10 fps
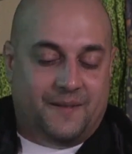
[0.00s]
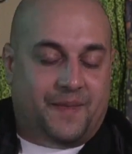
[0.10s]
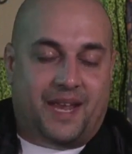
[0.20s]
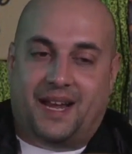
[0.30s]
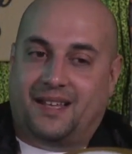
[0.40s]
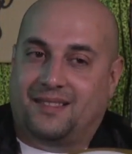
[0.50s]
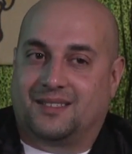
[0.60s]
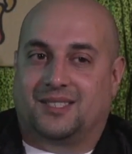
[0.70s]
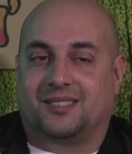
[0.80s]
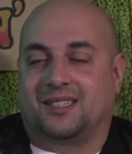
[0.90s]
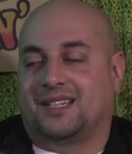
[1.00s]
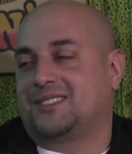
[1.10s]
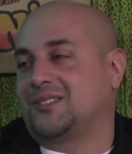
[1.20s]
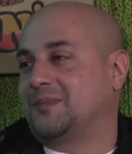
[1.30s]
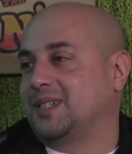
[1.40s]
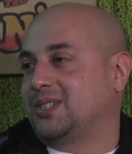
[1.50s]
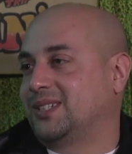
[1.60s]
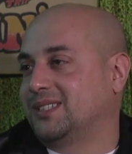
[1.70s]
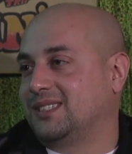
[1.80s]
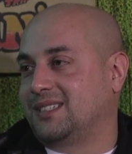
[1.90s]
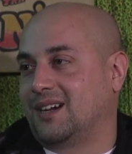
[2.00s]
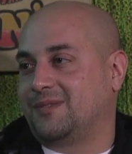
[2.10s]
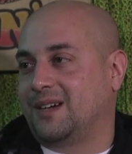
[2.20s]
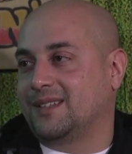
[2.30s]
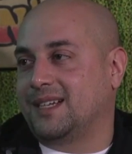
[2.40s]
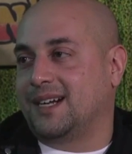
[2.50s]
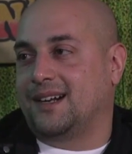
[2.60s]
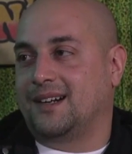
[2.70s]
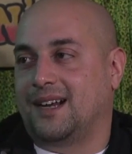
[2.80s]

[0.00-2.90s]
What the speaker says: And there's just like so much good stuff out there.